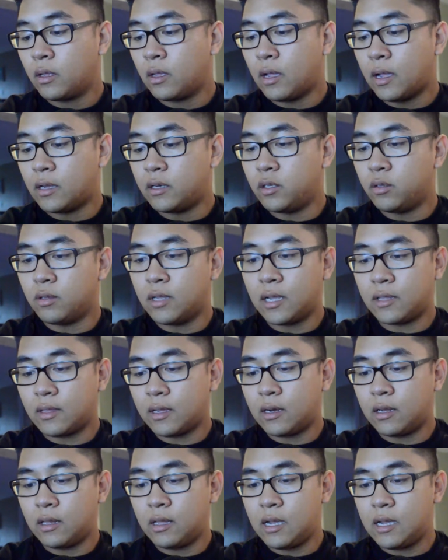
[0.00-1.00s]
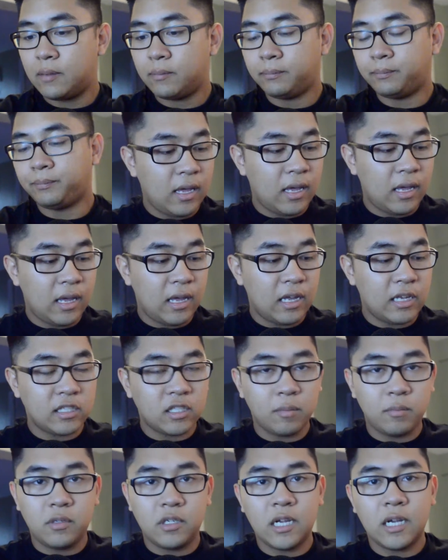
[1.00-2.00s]
I do like that a lot. A
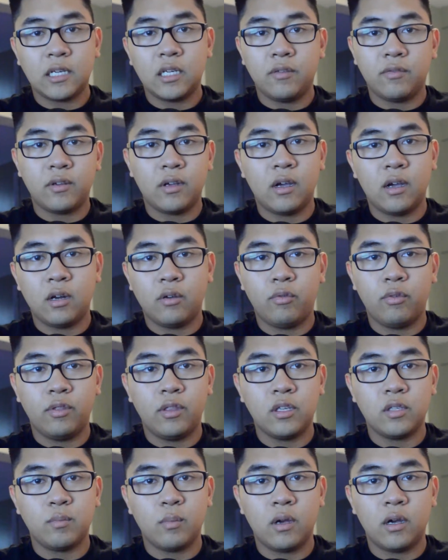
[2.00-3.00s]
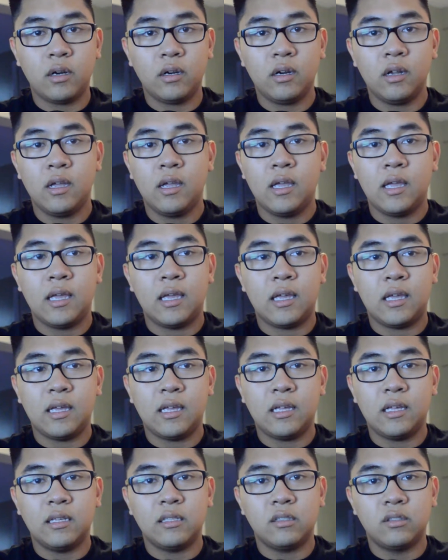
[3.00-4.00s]
subjective con for this mod
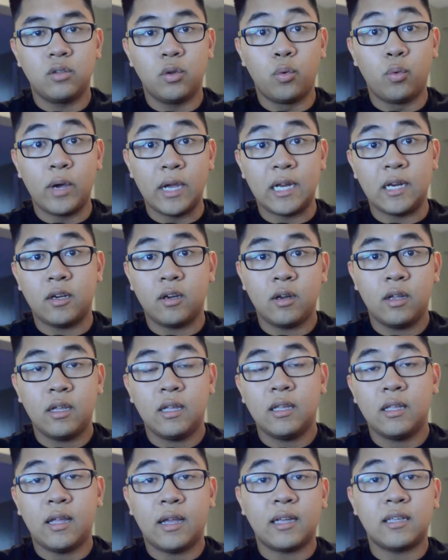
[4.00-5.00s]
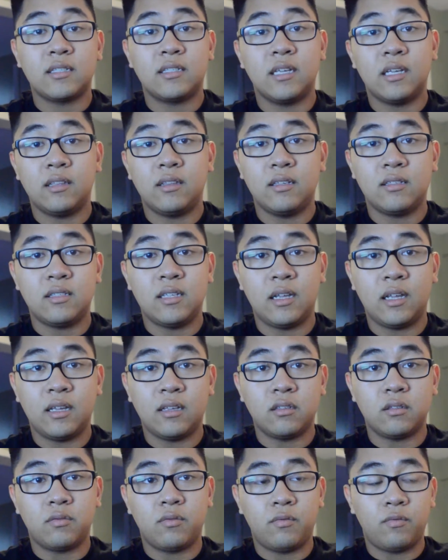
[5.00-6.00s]
is the weight. Like I said, this thing
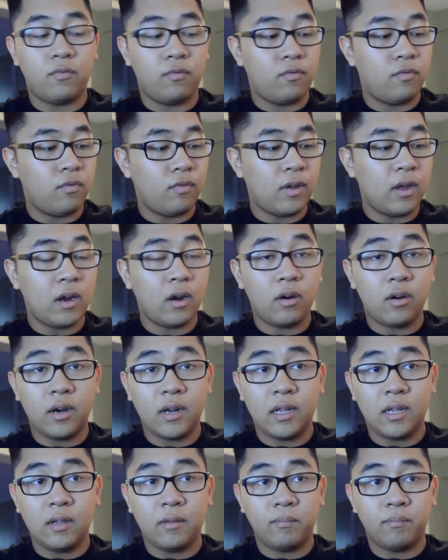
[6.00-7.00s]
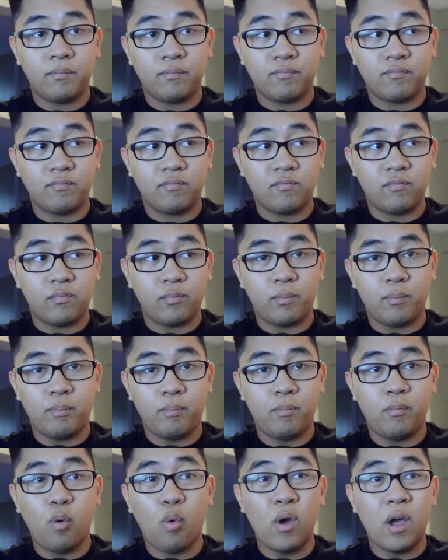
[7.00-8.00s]
is very
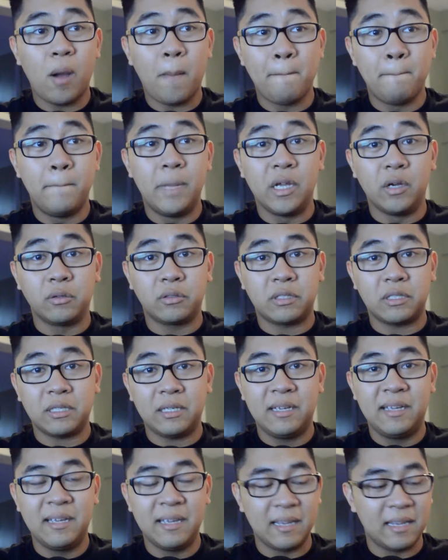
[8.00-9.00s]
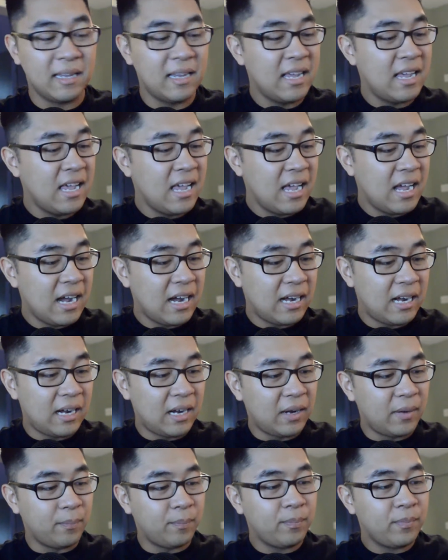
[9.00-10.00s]
well built.
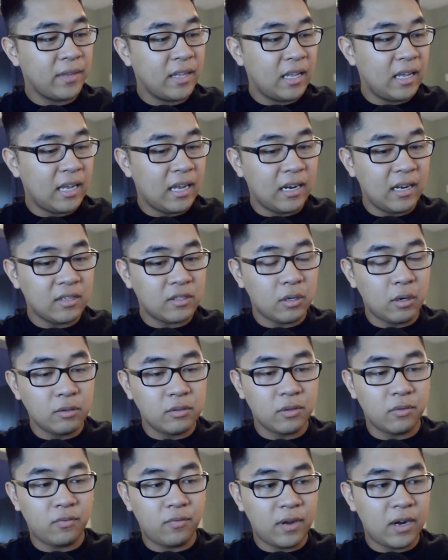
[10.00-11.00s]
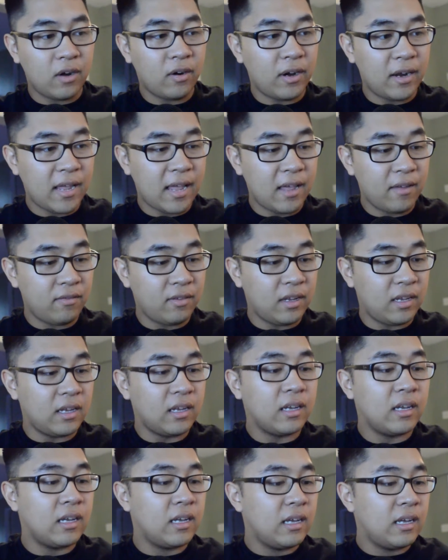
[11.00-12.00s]
It is also very
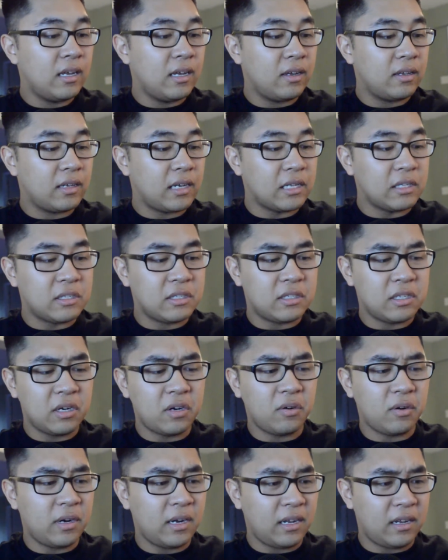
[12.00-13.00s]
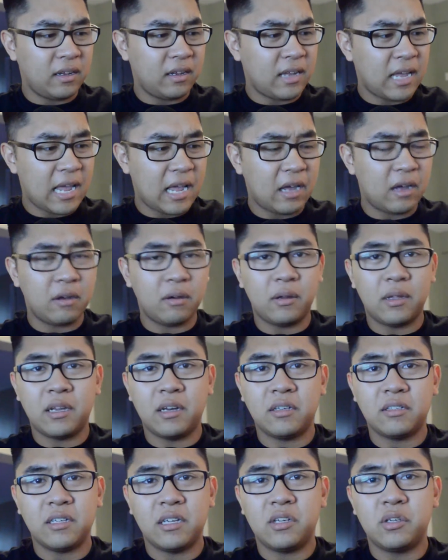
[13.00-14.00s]
heavy, considering how
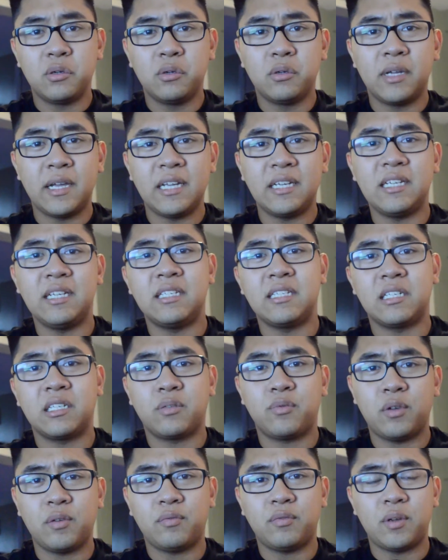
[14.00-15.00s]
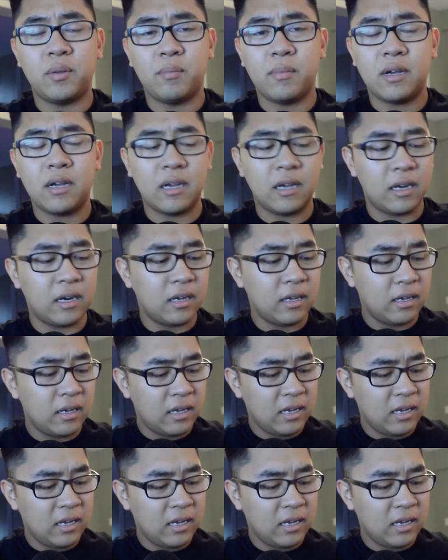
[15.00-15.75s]
it is a dual 18650 mod.